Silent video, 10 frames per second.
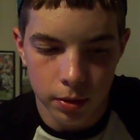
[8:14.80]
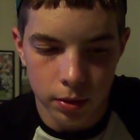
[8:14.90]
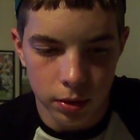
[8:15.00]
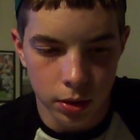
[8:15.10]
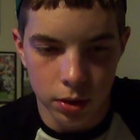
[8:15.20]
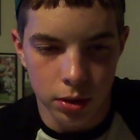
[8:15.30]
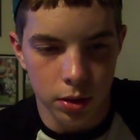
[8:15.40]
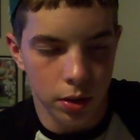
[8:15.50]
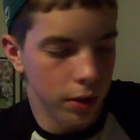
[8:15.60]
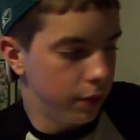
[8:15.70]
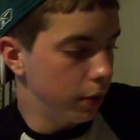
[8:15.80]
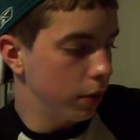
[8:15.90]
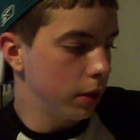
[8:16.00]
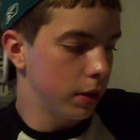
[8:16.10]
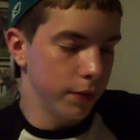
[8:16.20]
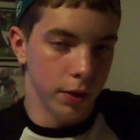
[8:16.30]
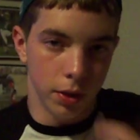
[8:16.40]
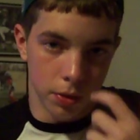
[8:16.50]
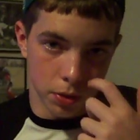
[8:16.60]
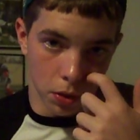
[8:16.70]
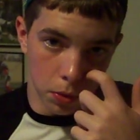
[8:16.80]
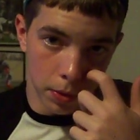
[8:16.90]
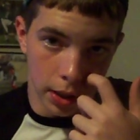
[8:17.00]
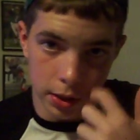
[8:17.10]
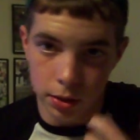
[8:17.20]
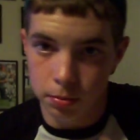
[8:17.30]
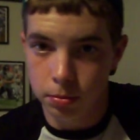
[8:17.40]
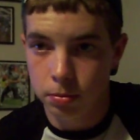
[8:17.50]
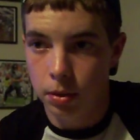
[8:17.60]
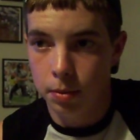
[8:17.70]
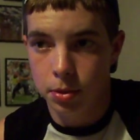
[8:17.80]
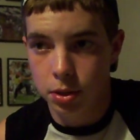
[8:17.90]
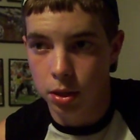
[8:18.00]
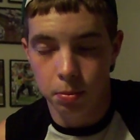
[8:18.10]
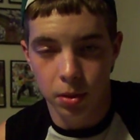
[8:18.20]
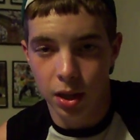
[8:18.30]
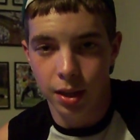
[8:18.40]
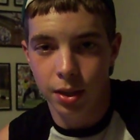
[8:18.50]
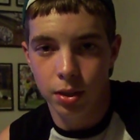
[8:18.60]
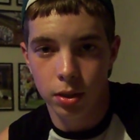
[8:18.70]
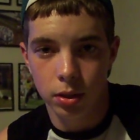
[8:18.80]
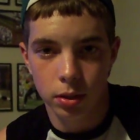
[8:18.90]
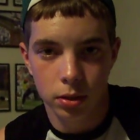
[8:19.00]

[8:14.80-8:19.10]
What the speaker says: just, if you don't like the videos, don't watch them. I'm just gonna block your